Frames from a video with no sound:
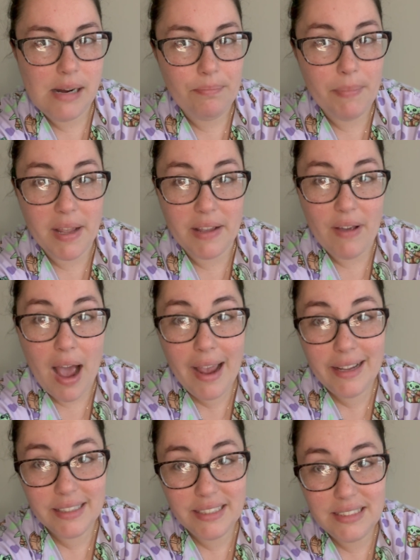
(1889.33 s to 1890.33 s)
My
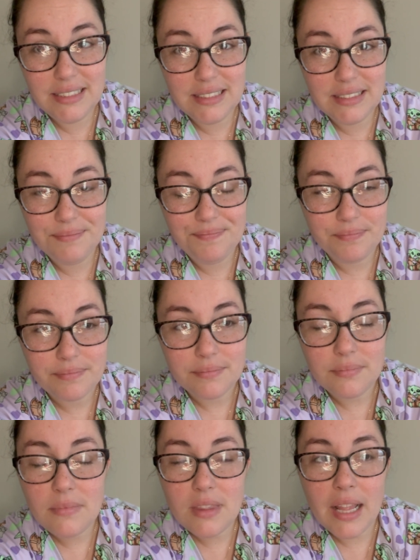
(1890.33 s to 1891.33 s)
island.
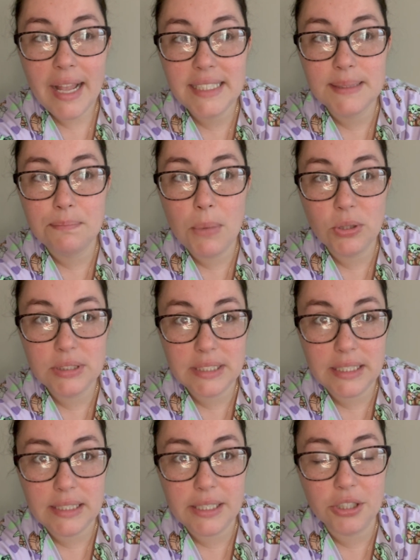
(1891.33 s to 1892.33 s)
It's
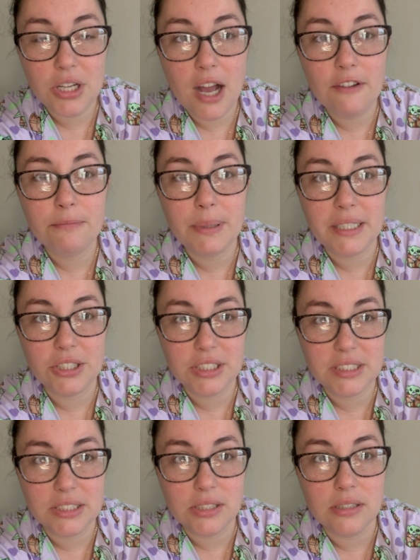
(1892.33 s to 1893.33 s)
mostly cleared off, but there's
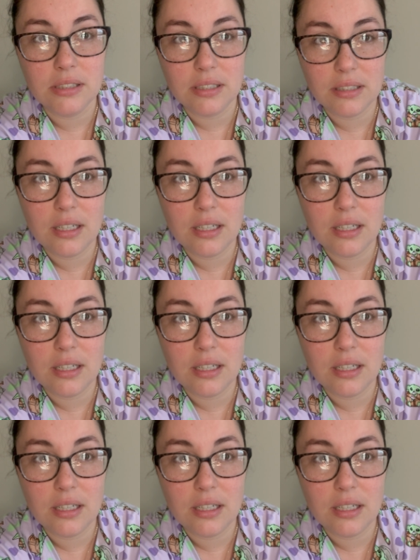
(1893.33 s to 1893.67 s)
still